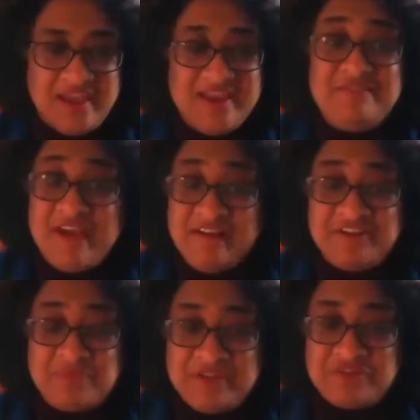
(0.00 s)
In
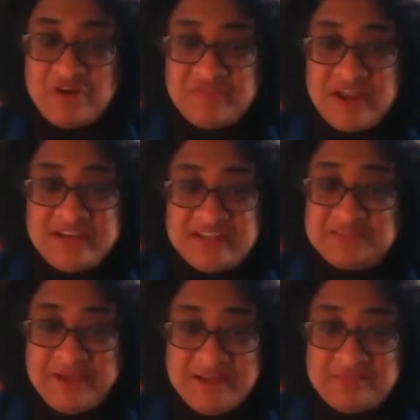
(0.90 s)
various ways, COVID-19
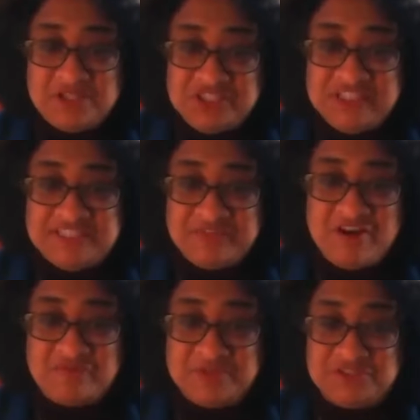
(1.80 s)
has made it much easier for
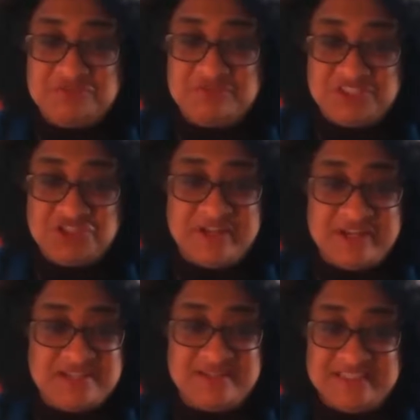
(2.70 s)
governments to
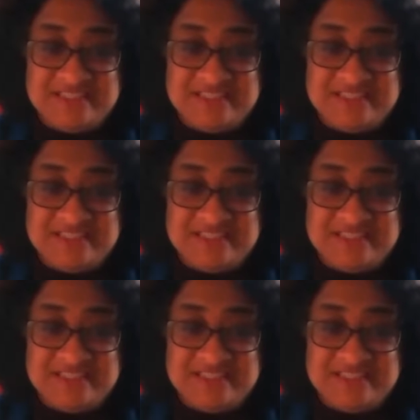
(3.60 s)
restrict the